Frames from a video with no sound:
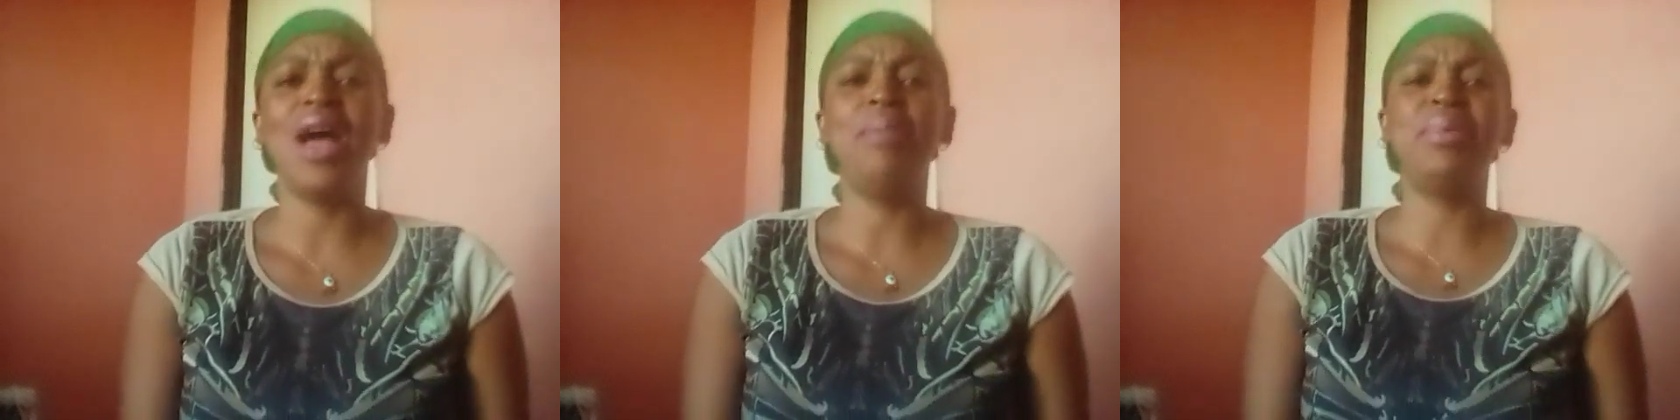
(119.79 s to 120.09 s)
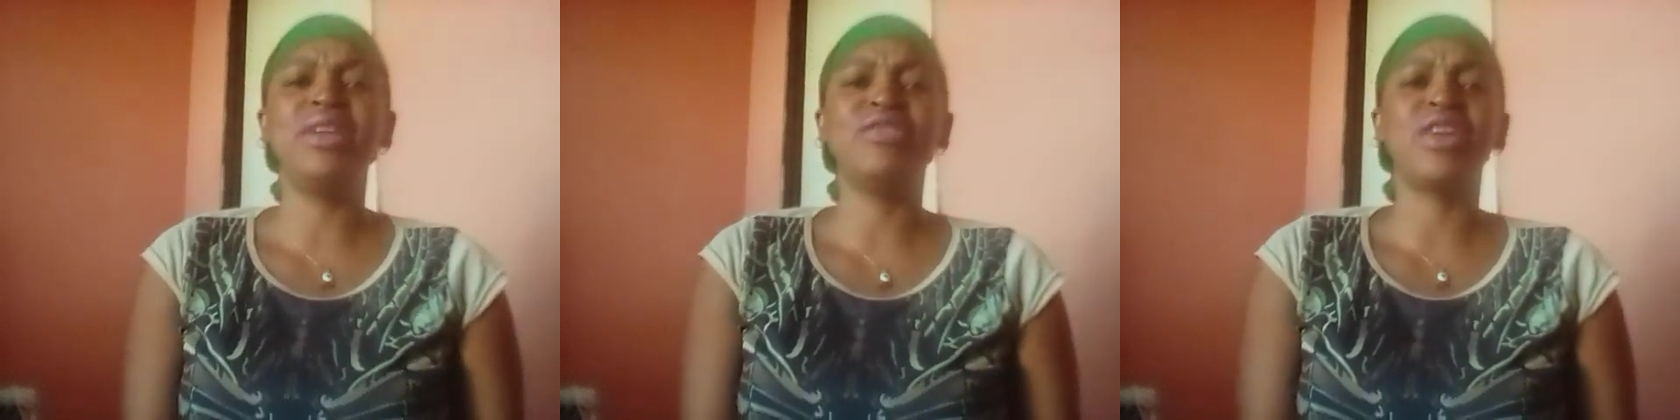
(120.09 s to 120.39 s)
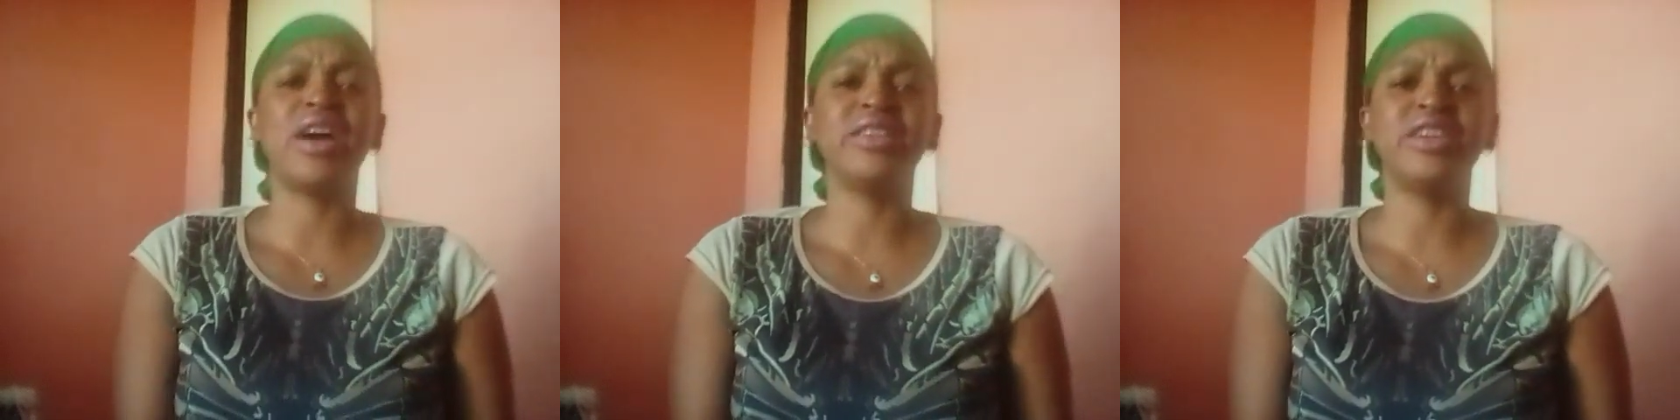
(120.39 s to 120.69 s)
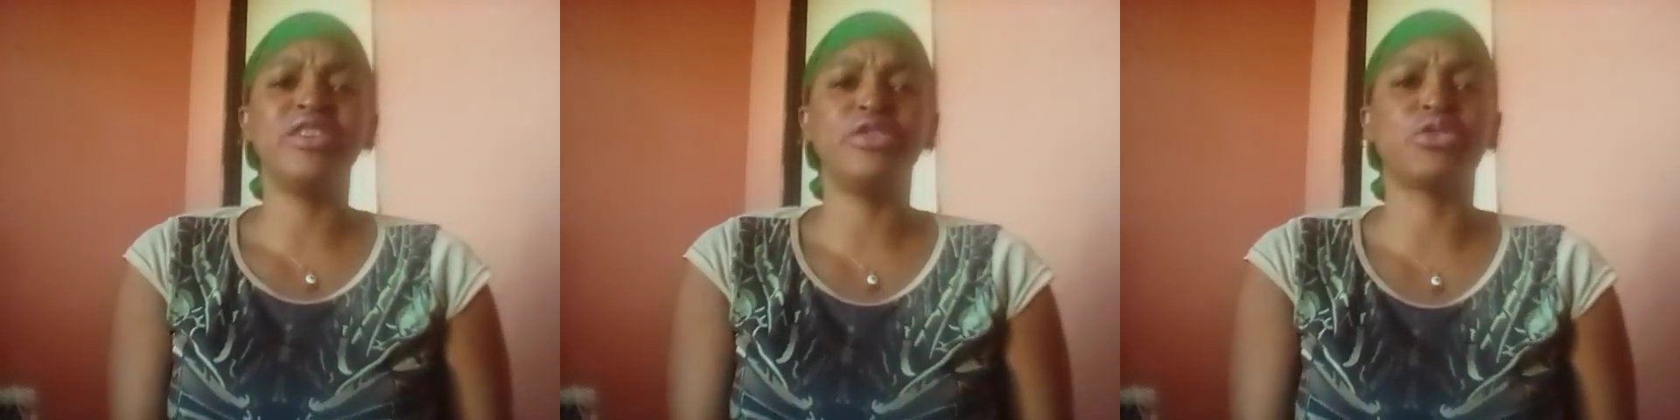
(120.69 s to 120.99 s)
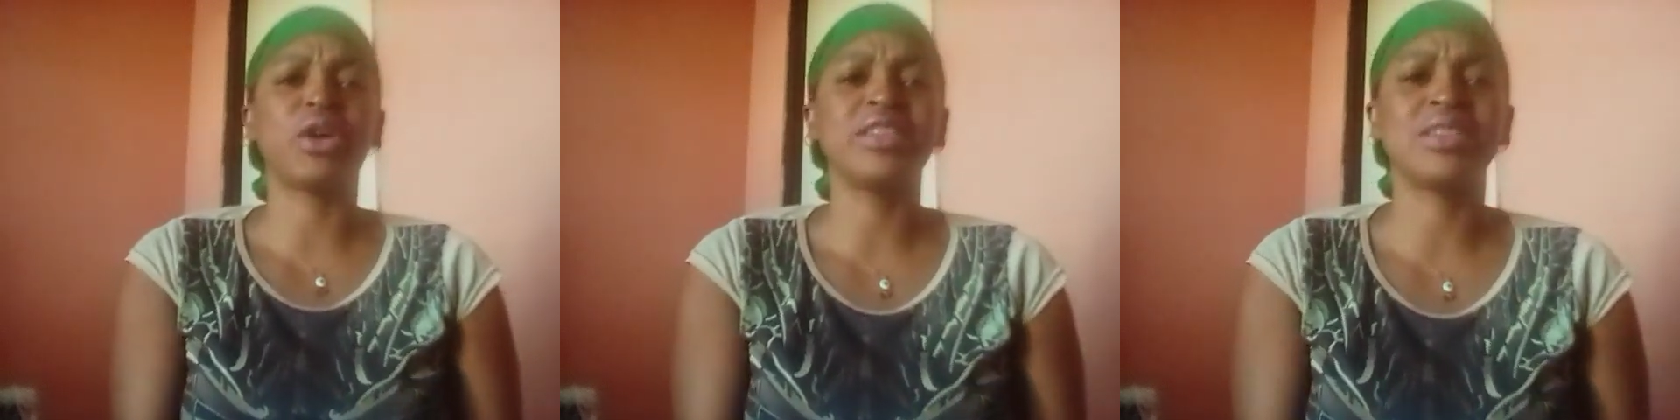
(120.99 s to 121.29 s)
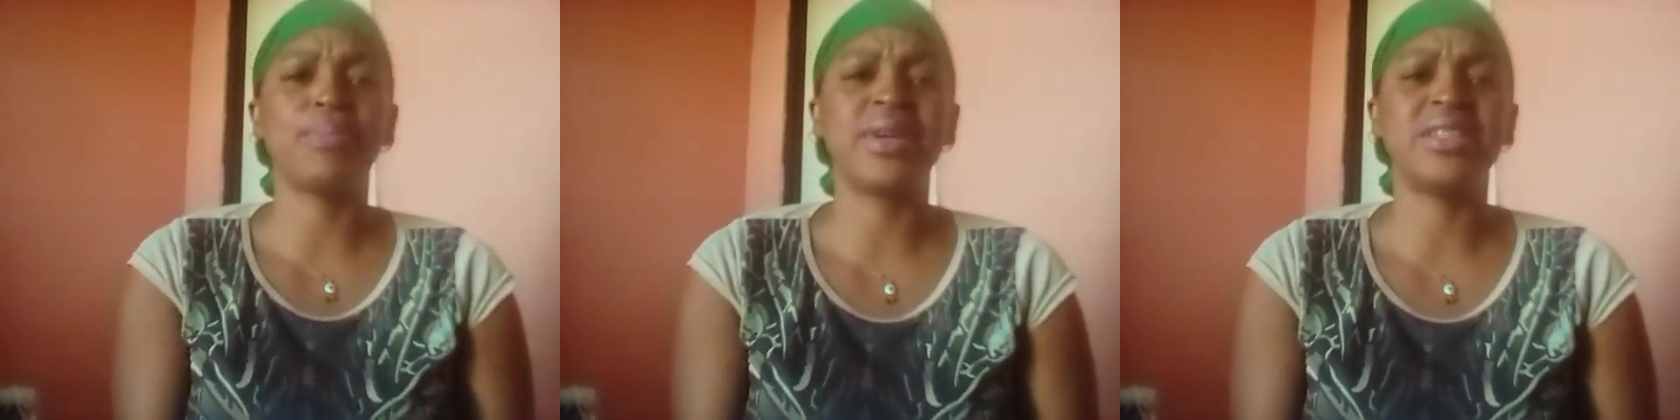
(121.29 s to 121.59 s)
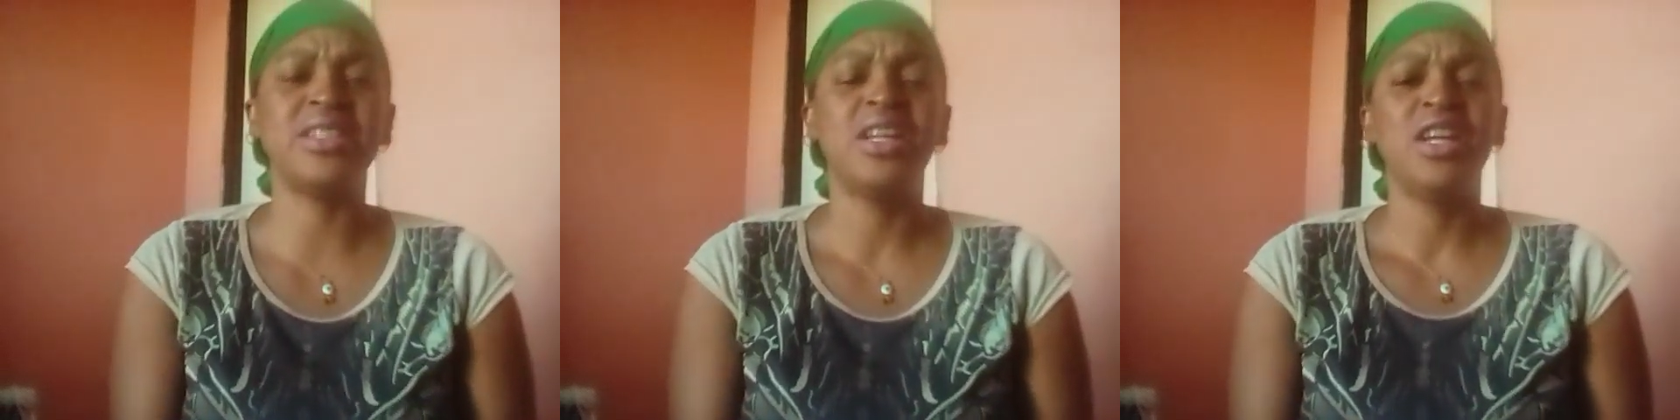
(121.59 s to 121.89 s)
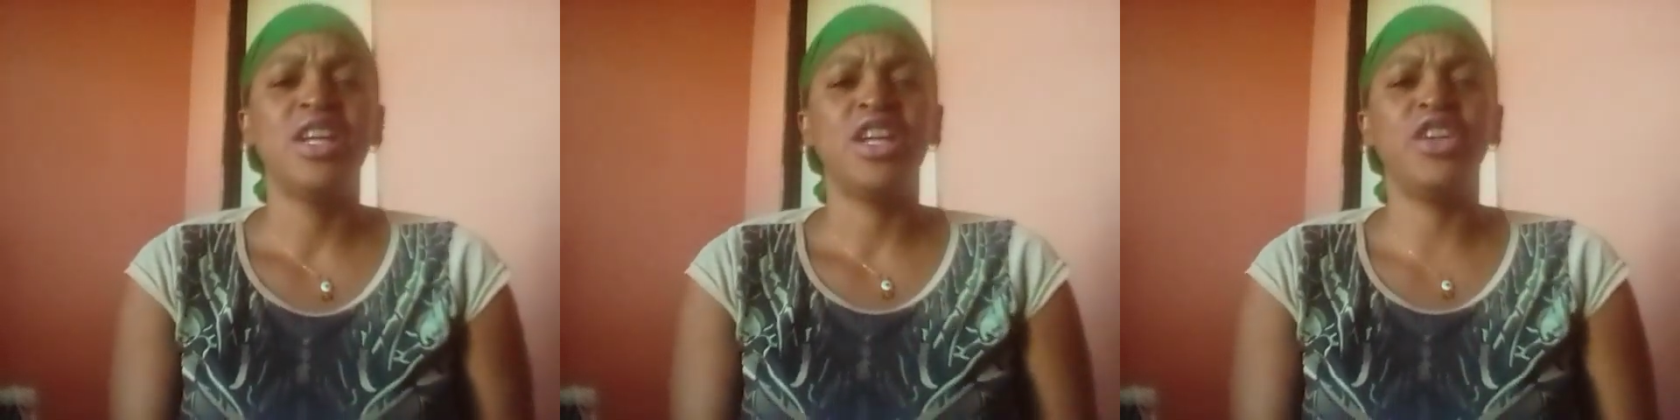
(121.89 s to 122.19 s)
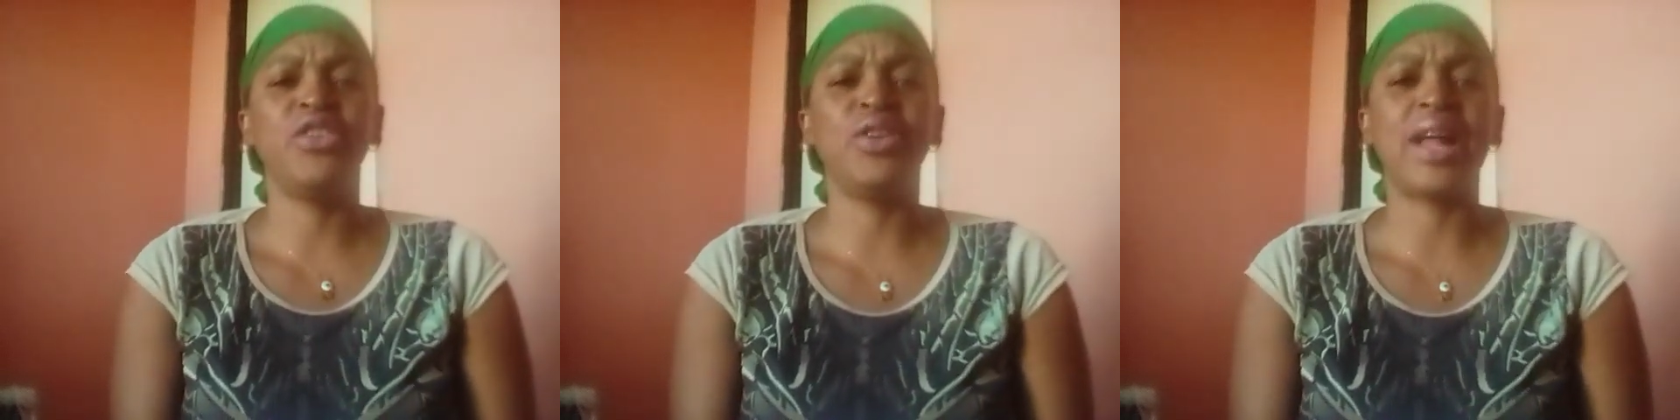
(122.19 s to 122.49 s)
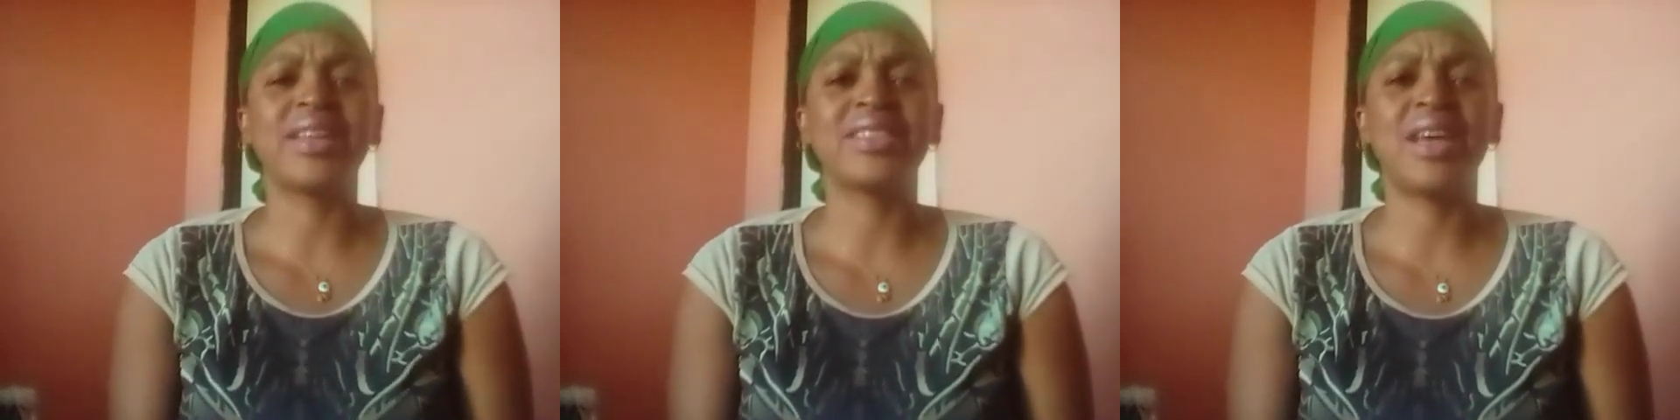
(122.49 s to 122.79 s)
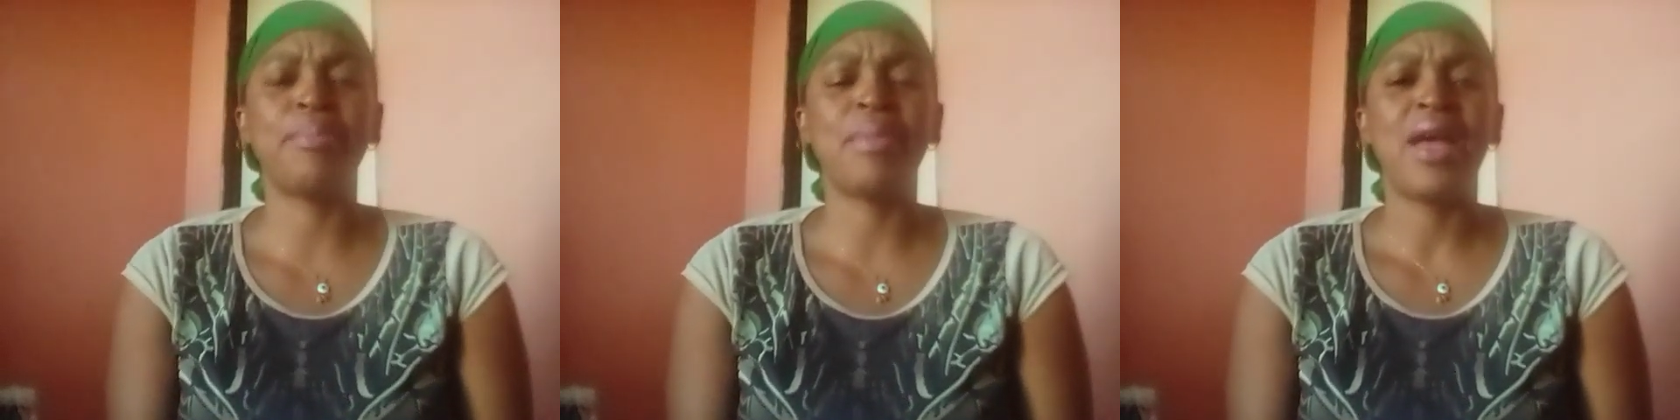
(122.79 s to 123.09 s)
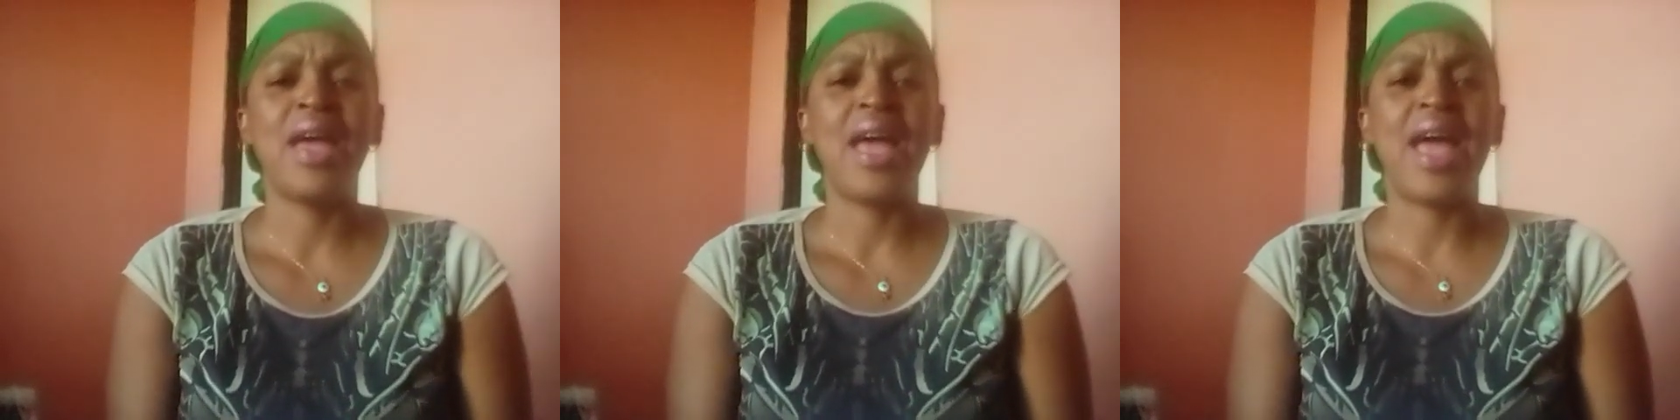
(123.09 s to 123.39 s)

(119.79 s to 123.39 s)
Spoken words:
I believe that if you trust somebody, if you like them,